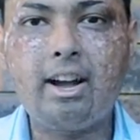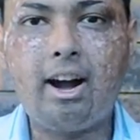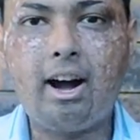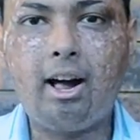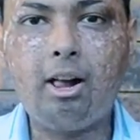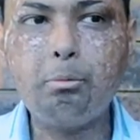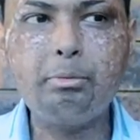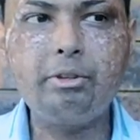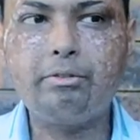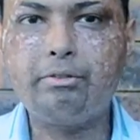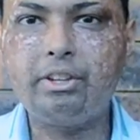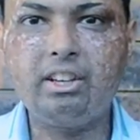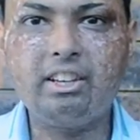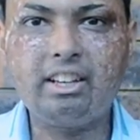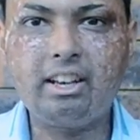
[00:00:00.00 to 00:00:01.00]
I'll be
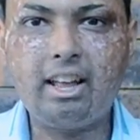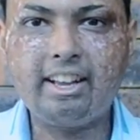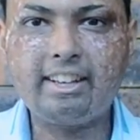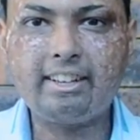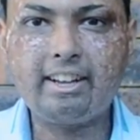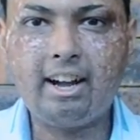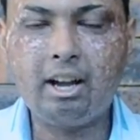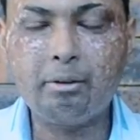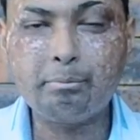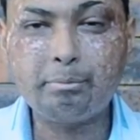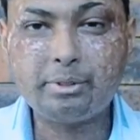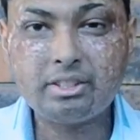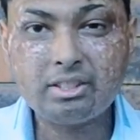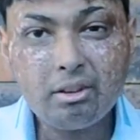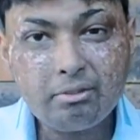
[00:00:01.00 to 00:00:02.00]
feeling like I'm
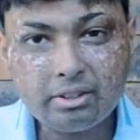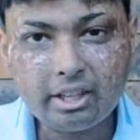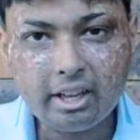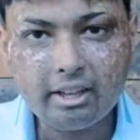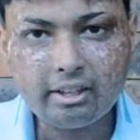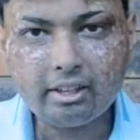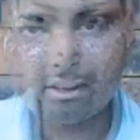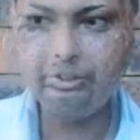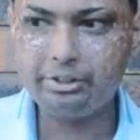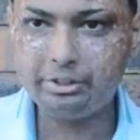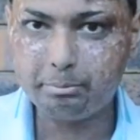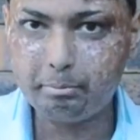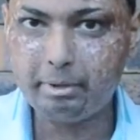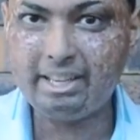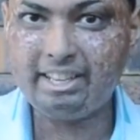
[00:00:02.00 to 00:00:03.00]
suffocating. This
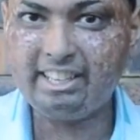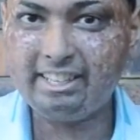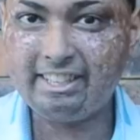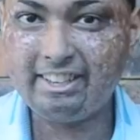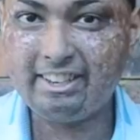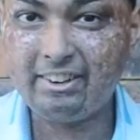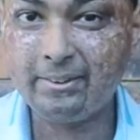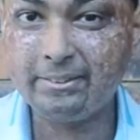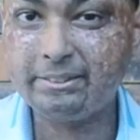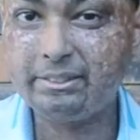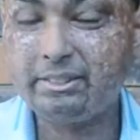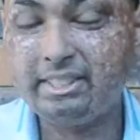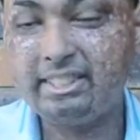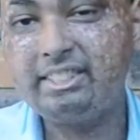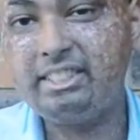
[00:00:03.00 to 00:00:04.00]
is me on
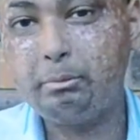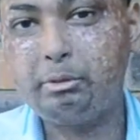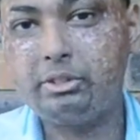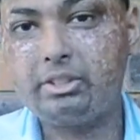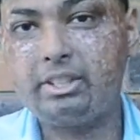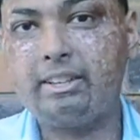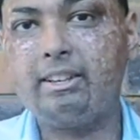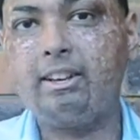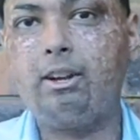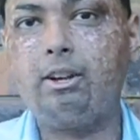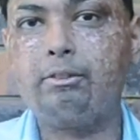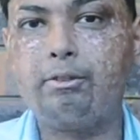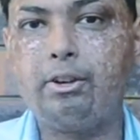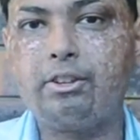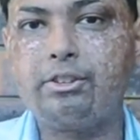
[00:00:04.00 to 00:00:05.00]
60%
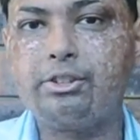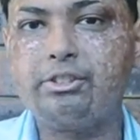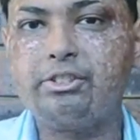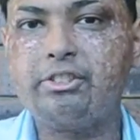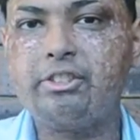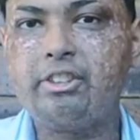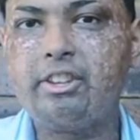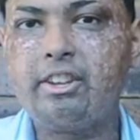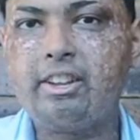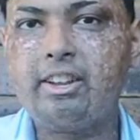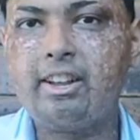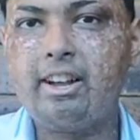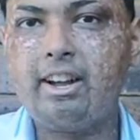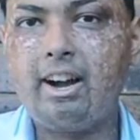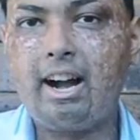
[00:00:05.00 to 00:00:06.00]
lung function.
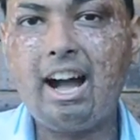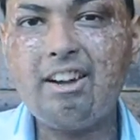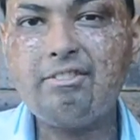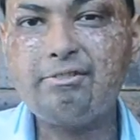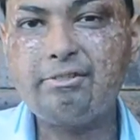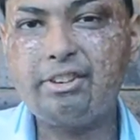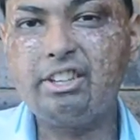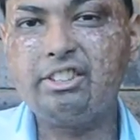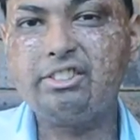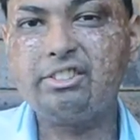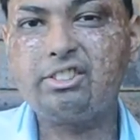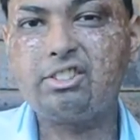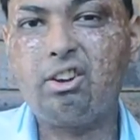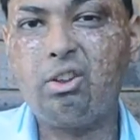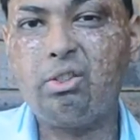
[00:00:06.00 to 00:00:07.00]
I have
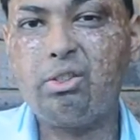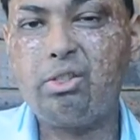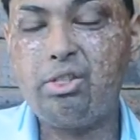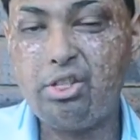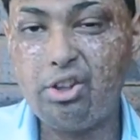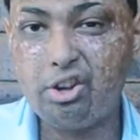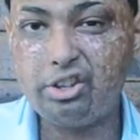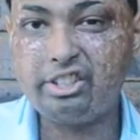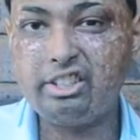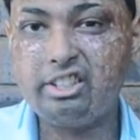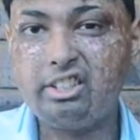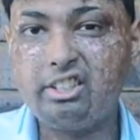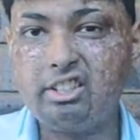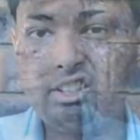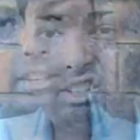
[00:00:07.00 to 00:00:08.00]
friends on 30.
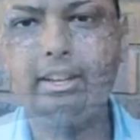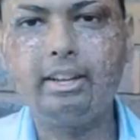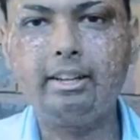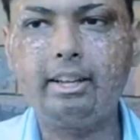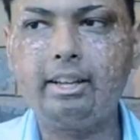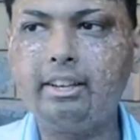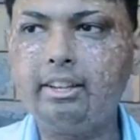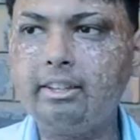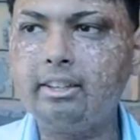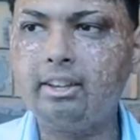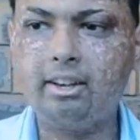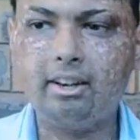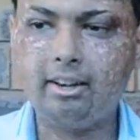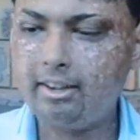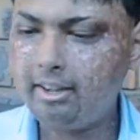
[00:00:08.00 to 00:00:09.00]
Getting
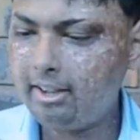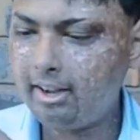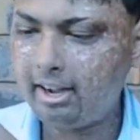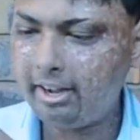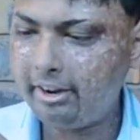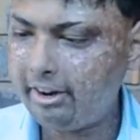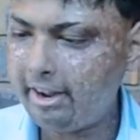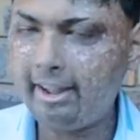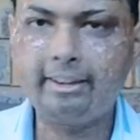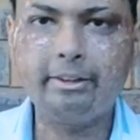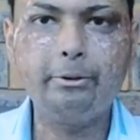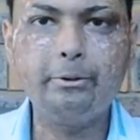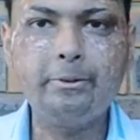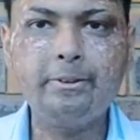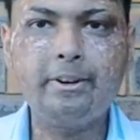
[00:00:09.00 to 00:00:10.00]
a higher
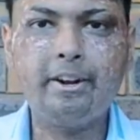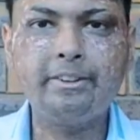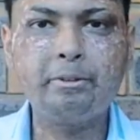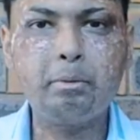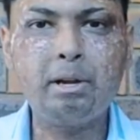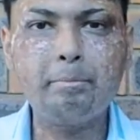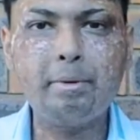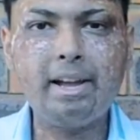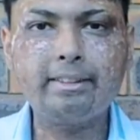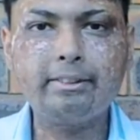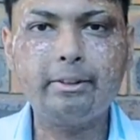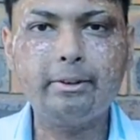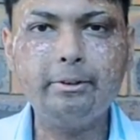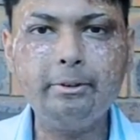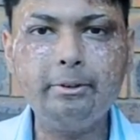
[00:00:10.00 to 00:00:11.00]
angle under my back
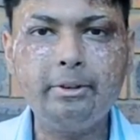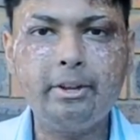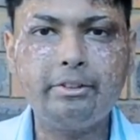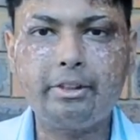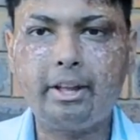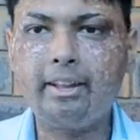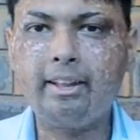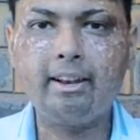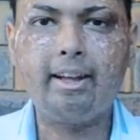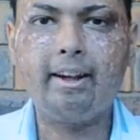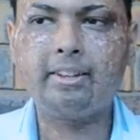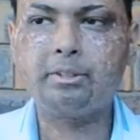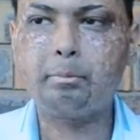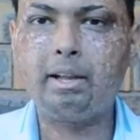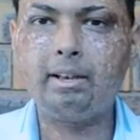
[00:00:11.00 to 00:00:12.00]
though, that
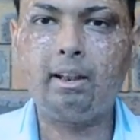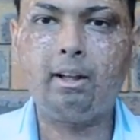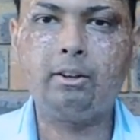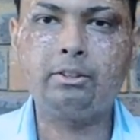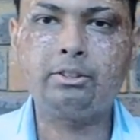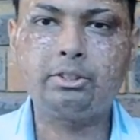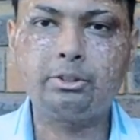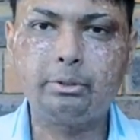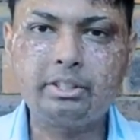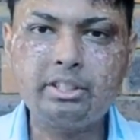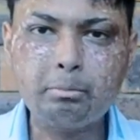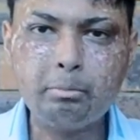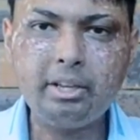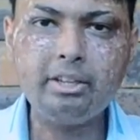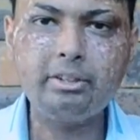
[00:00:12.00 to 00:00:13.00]
allows my lungs to
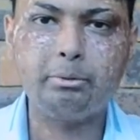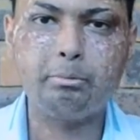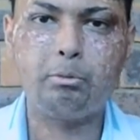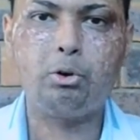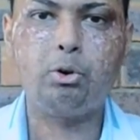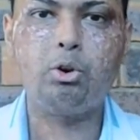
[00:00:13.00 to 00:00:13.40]
expand more.